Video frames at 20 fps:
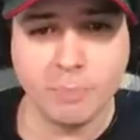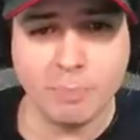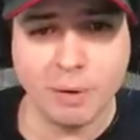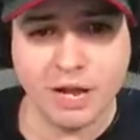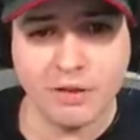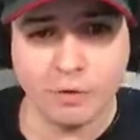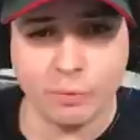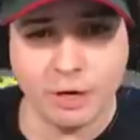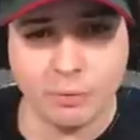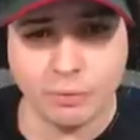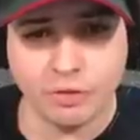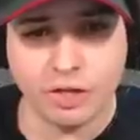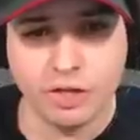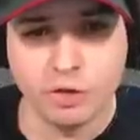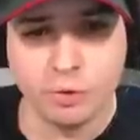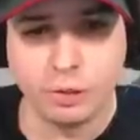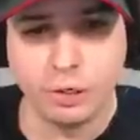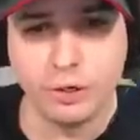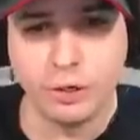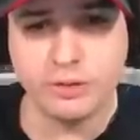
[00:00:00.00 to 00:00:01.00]
by the way, with the
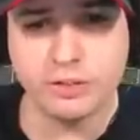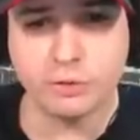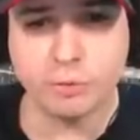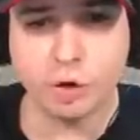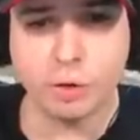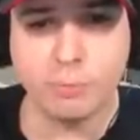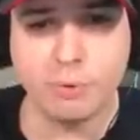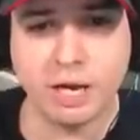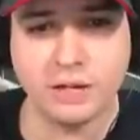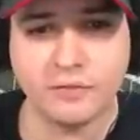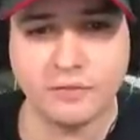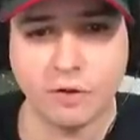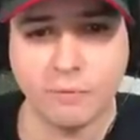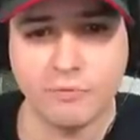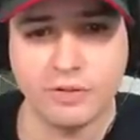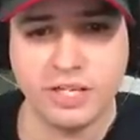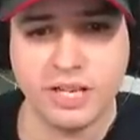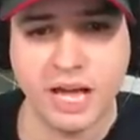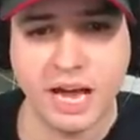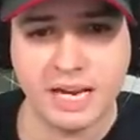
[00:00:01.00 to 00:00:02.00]
new Lynx robot from
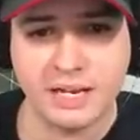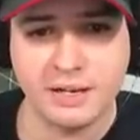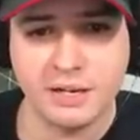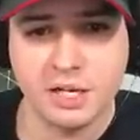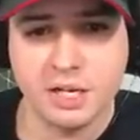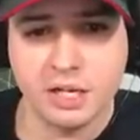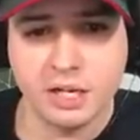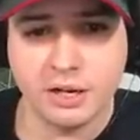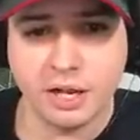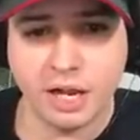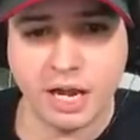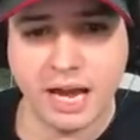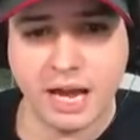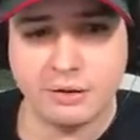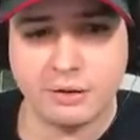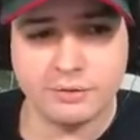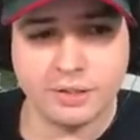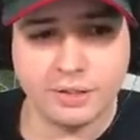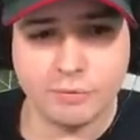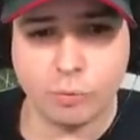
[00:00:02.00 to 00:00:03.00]
the 9.0
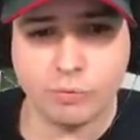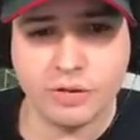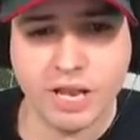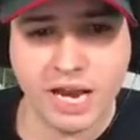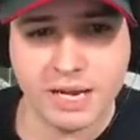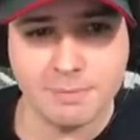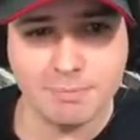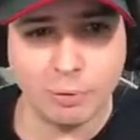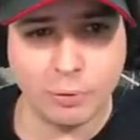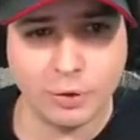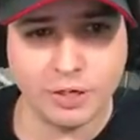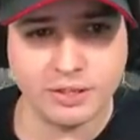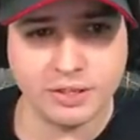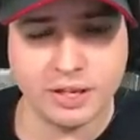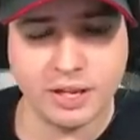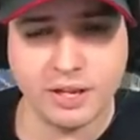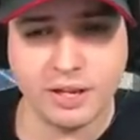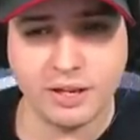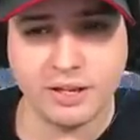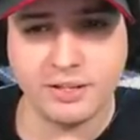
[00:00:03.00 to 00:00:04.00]

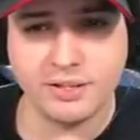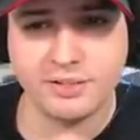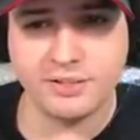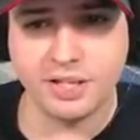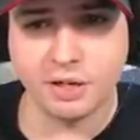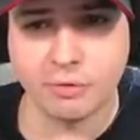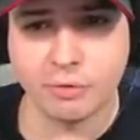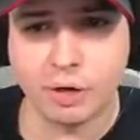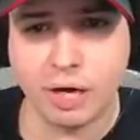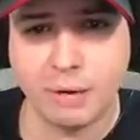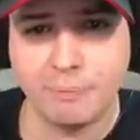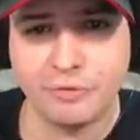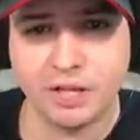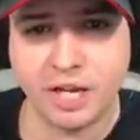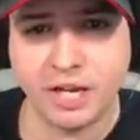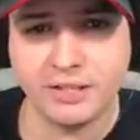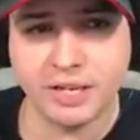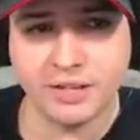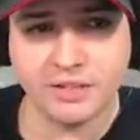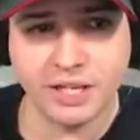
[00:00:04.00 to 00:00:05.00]

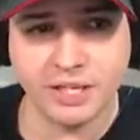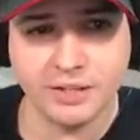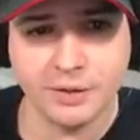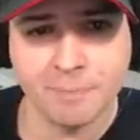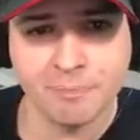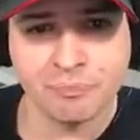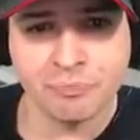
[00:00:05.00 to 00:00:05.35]
update, I think,